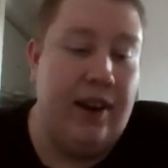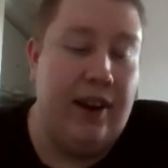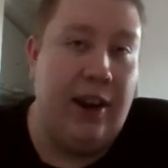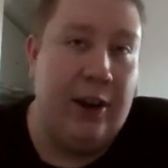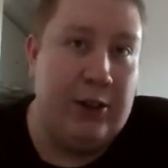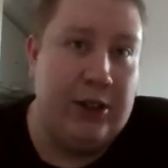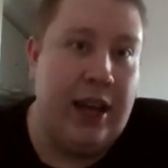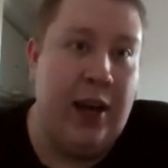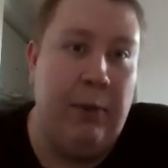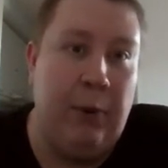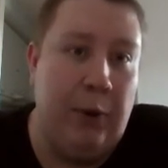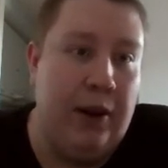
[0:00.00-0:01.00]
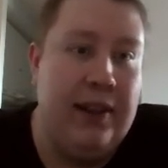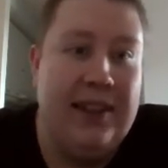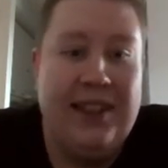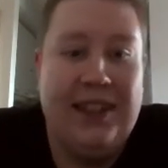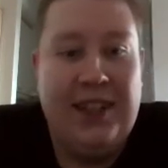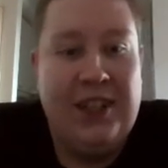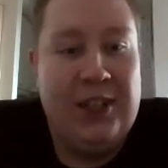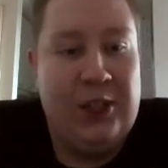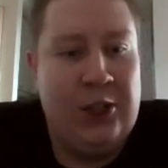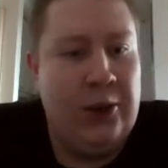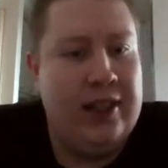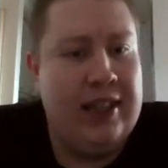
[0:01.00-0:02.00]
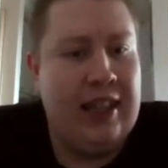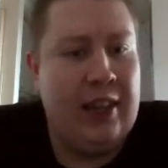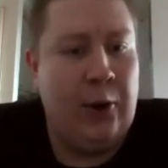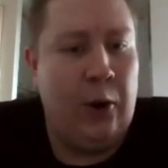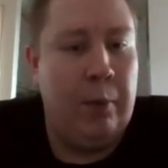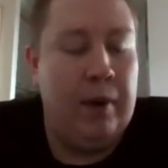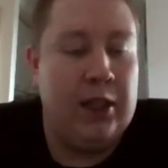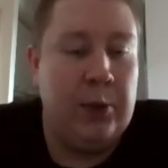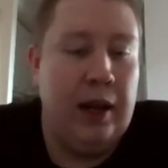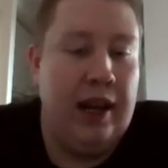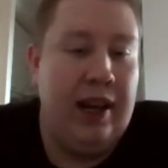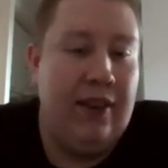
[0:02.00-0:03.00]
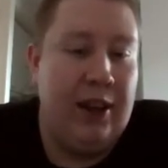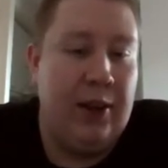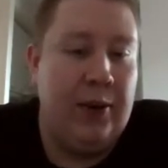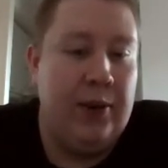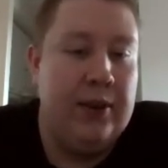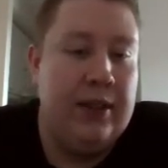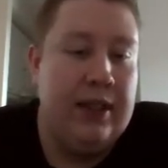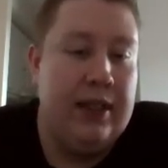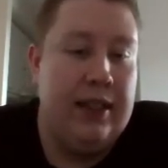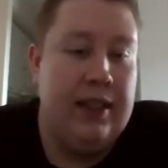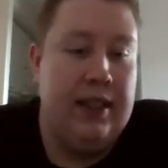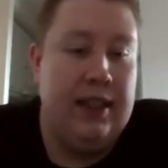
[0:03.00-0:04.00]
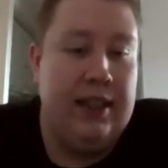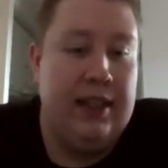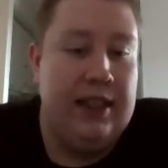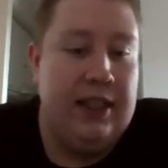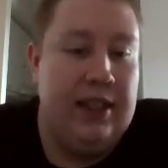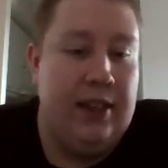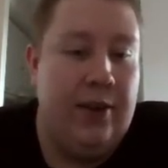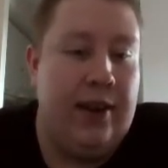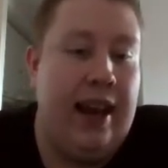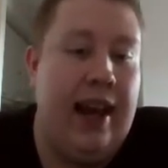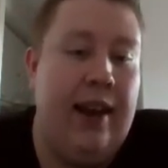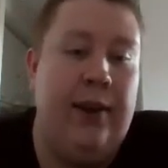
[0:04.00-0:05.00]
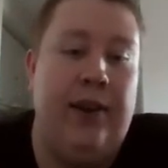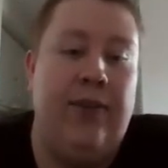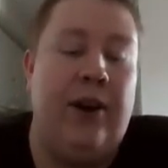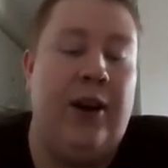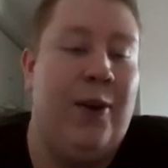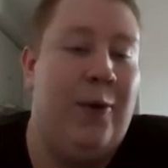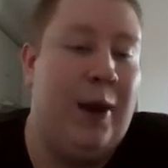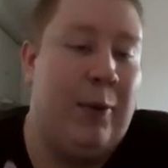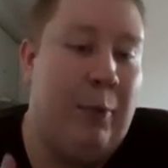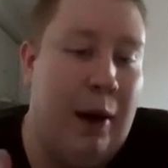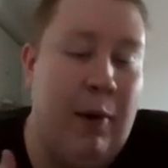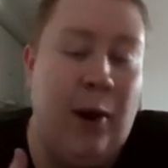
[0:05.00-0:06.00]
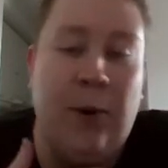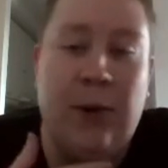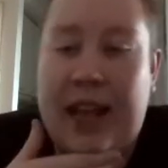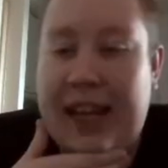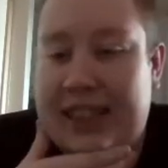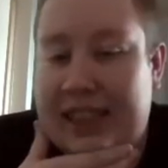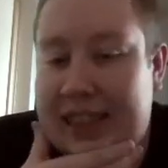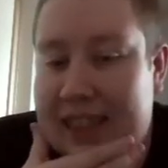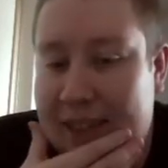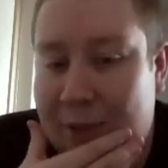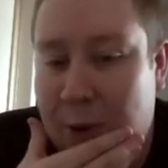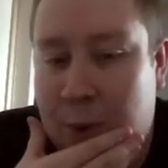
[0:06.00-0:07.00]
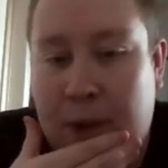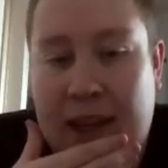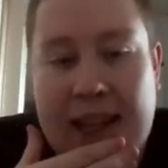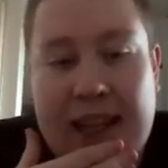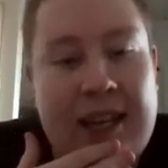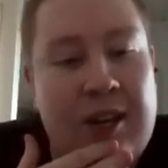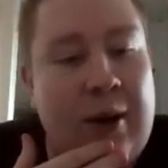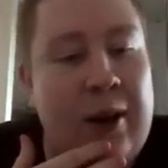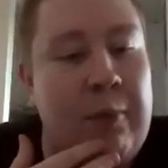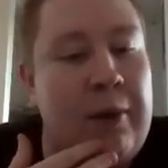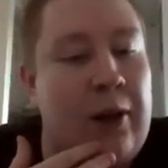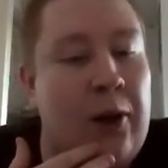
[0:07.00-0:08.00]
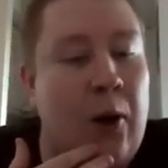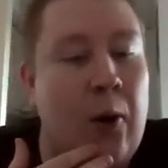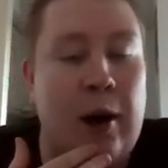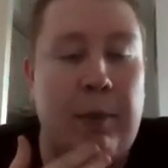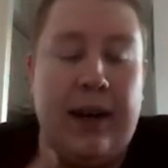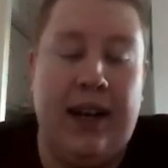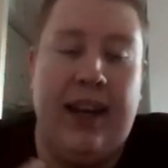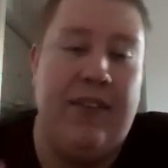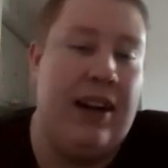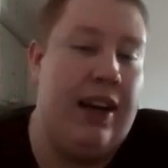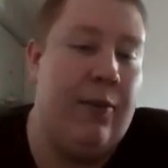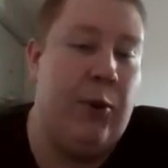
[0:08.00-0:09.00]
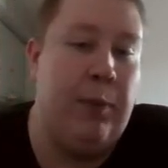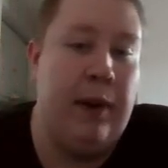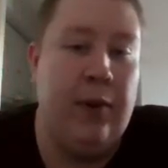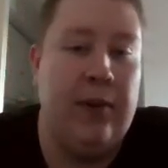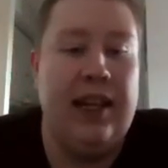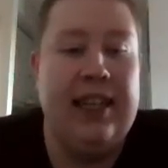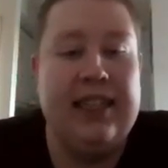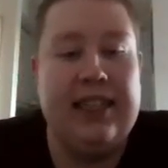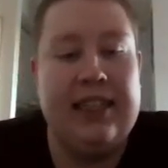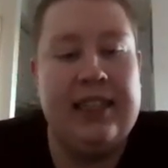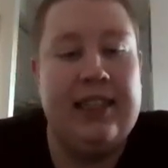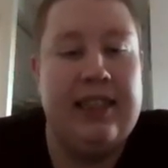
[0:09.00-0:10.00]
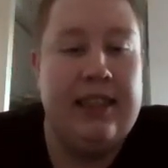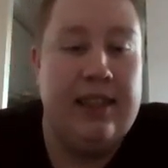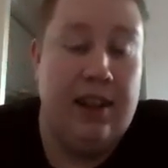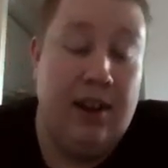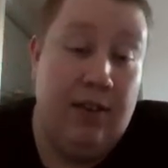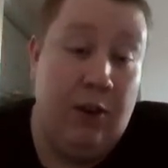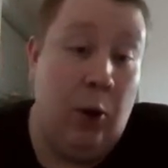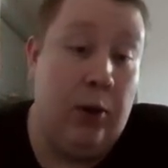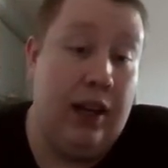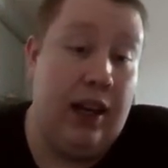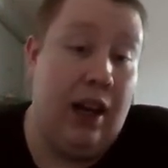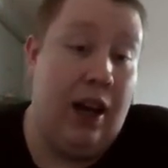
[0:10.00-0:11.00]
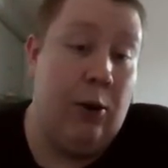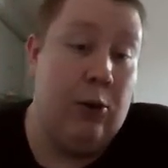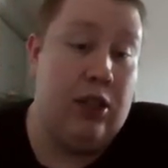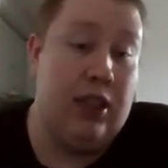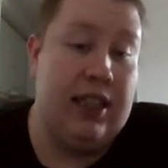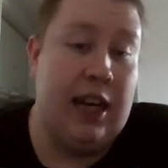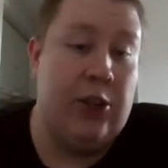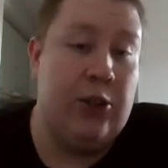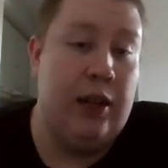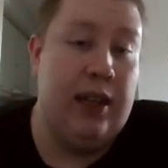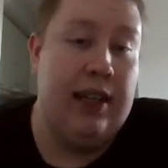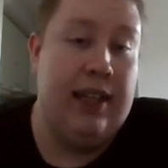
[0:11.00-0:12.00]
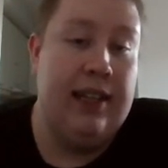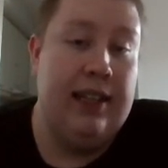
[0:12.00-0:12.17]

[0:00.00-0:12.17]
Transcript: very understandable choice at the top as well, even though, again, if I went by my own tastes, it would be quite a bit lower, but it definitely would be on the list. Floating Clouds is actually